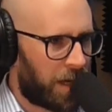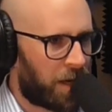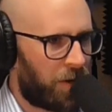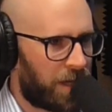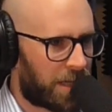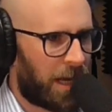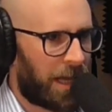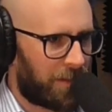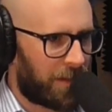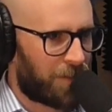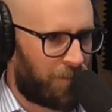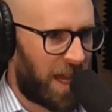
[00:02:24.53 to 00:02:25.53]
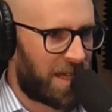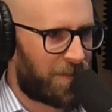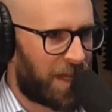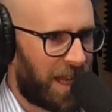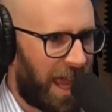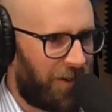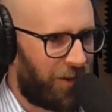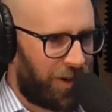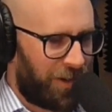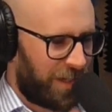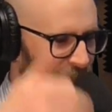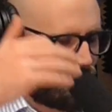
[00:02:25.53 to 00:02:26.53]
So they go into like this basement
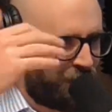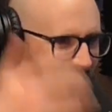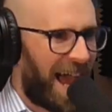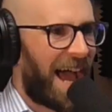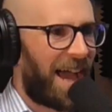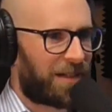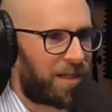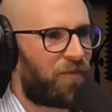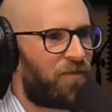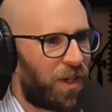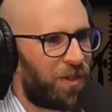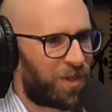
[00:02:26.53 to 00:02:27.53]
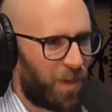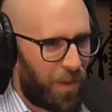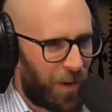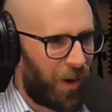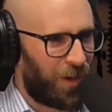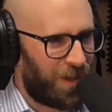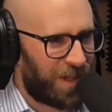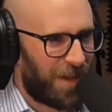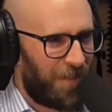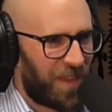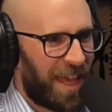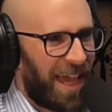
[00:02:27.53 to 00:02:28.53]
area and there's bags filled with
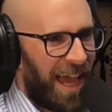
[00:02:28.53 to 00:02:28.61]
gold,